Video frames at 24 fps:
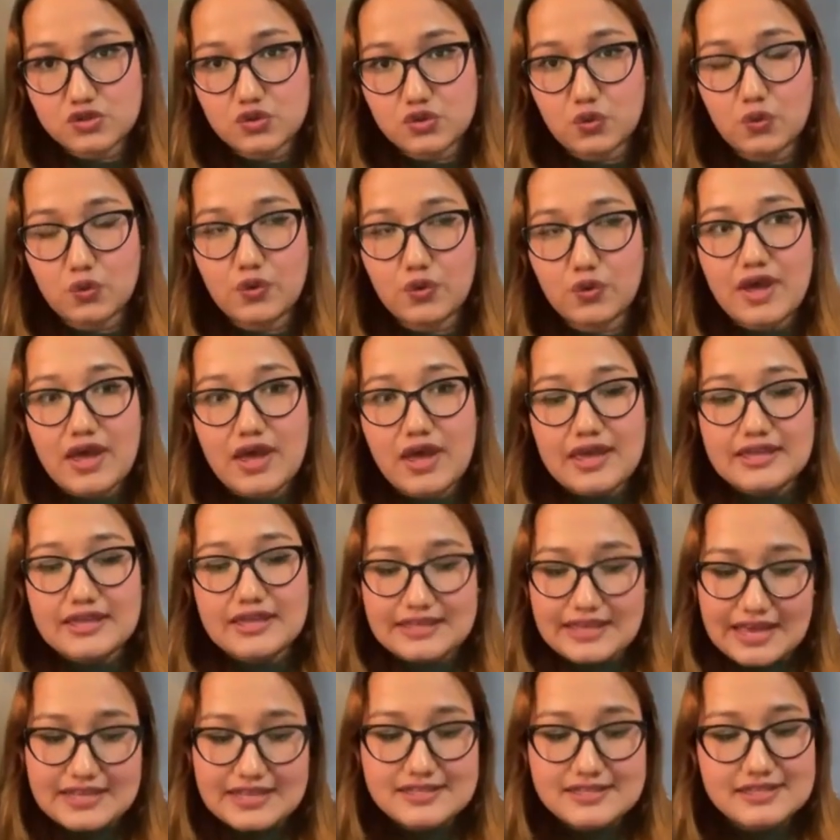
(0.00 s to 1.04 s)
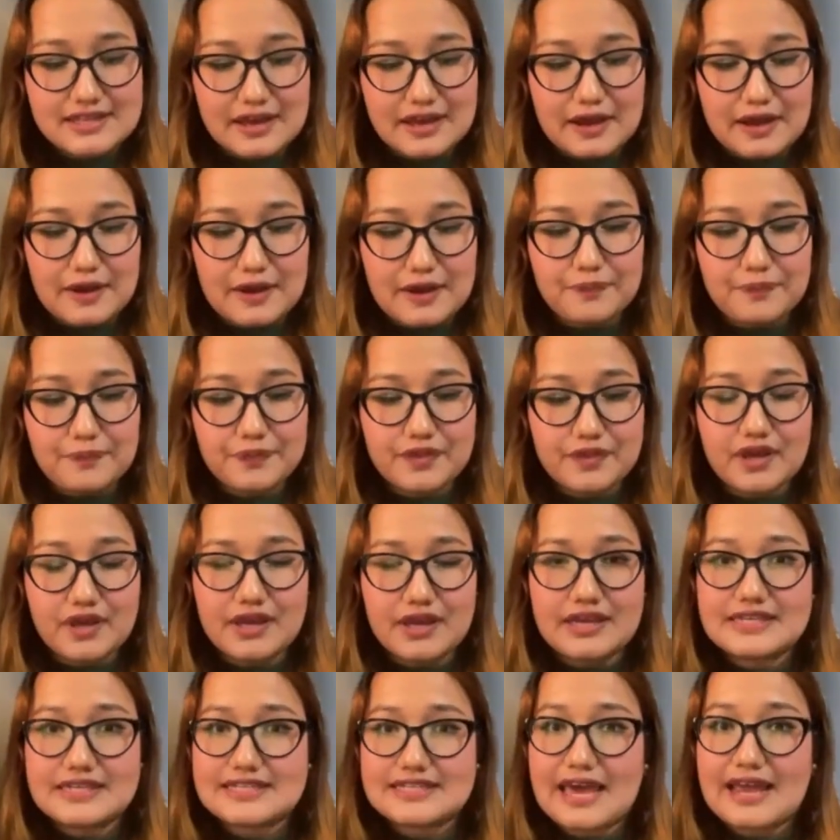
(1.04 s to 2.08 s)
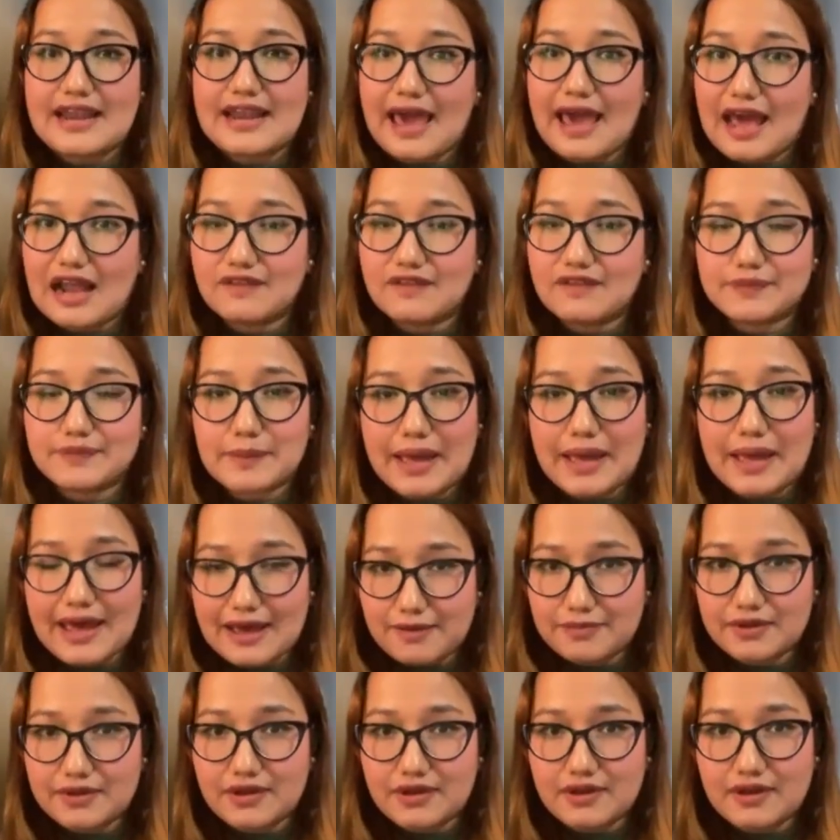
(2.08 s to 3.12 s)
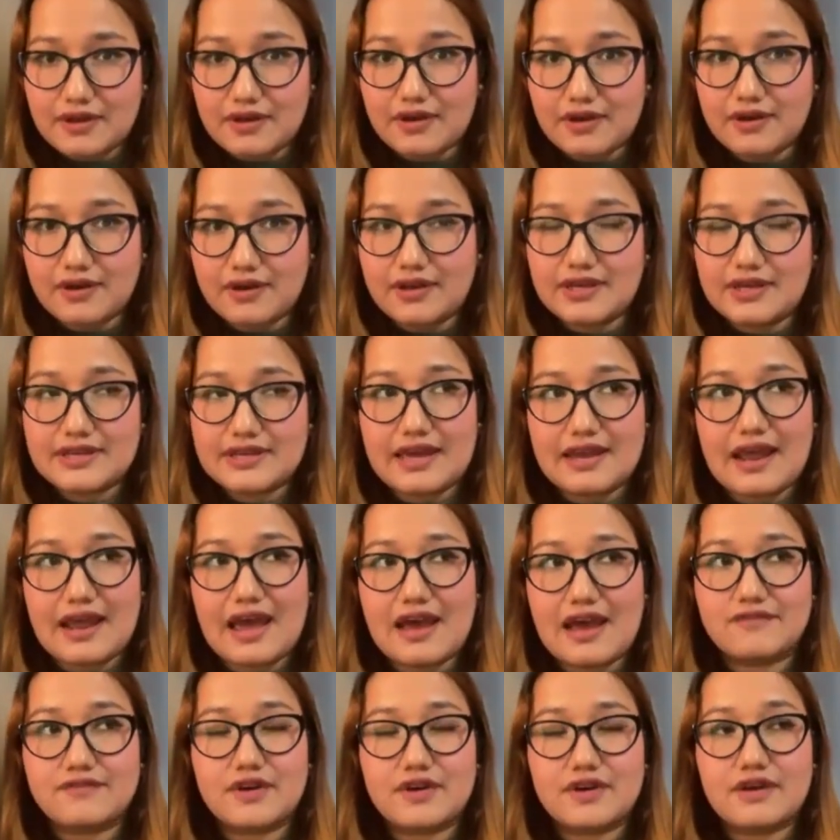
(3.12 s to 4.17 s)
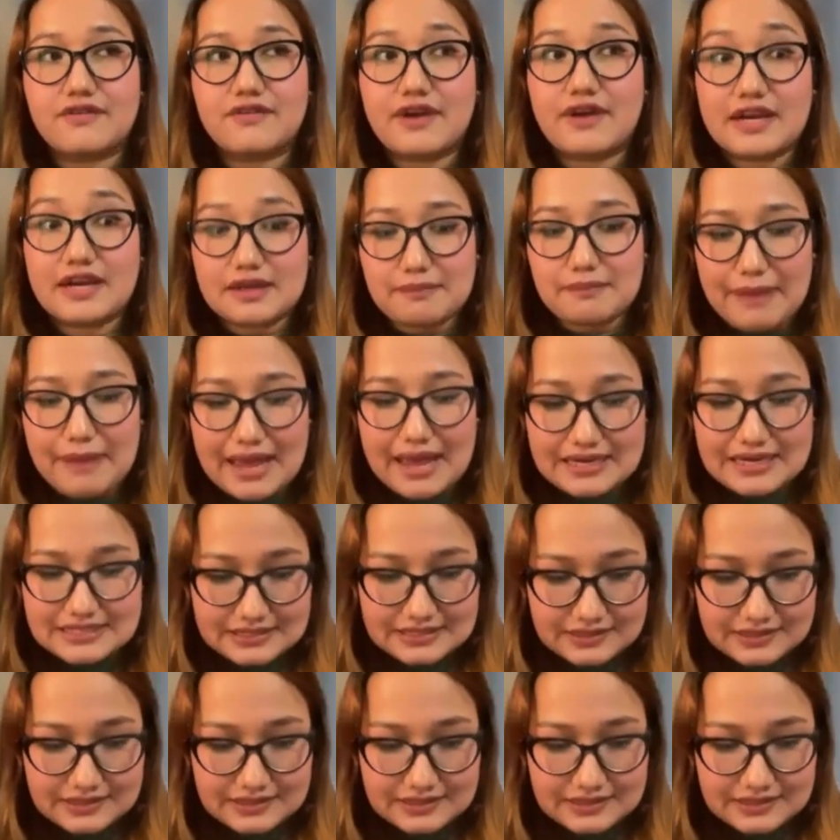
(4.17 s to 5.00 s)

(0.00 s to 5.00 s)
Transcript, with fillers: So yes, uh, it can help have uh, it can have a great impact in